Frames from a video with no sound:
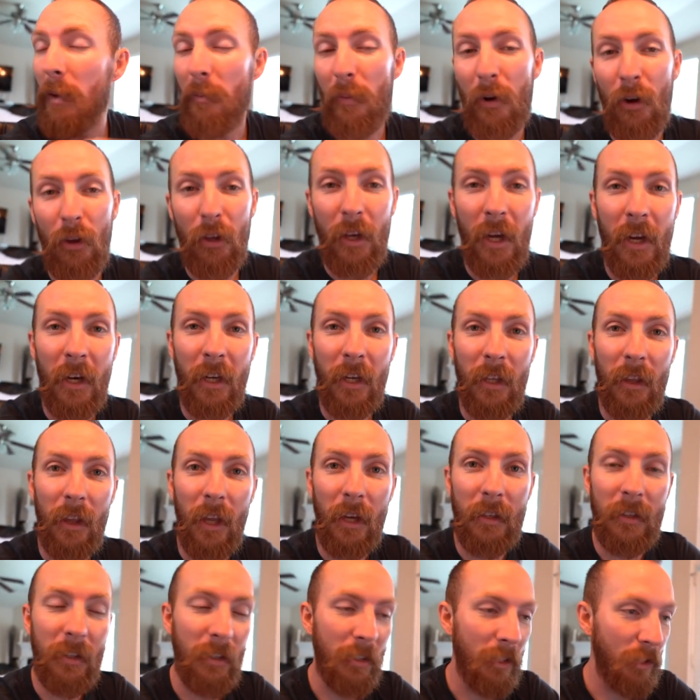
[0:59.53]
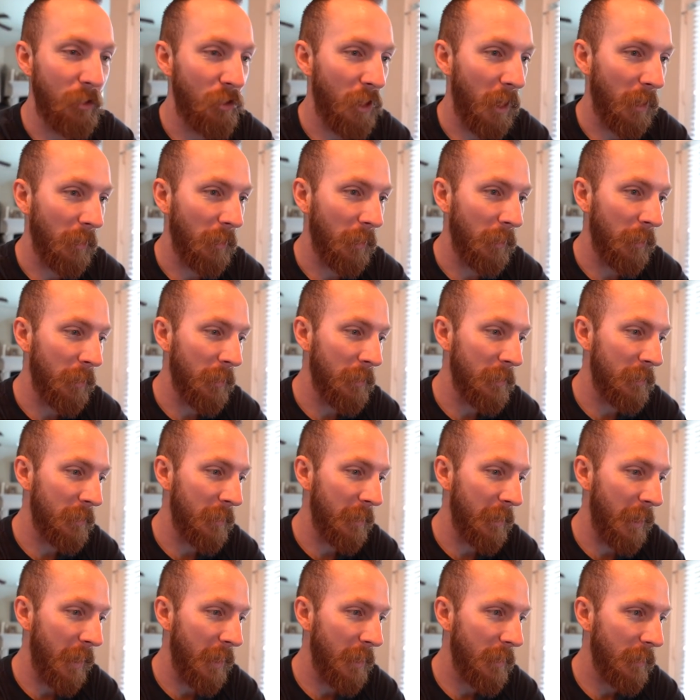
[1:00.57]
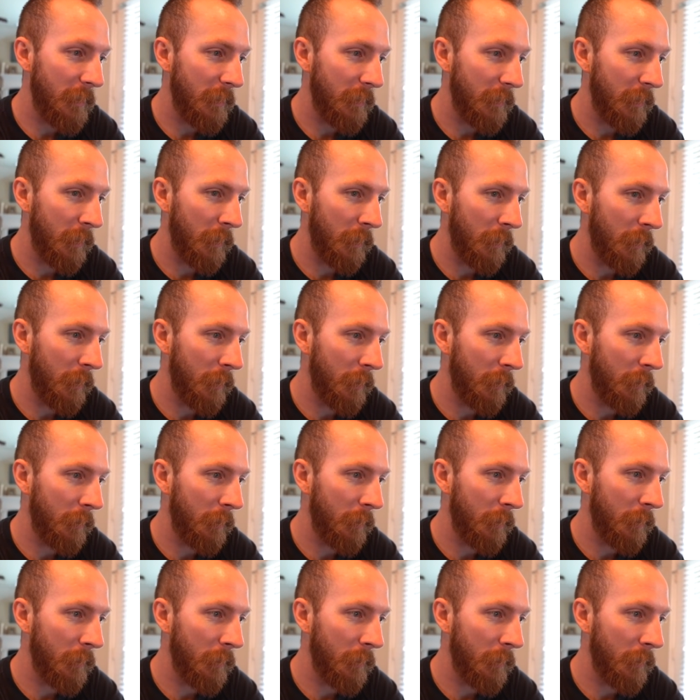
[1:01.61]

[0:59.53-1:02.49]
Apparently I neglected to check the lens today, and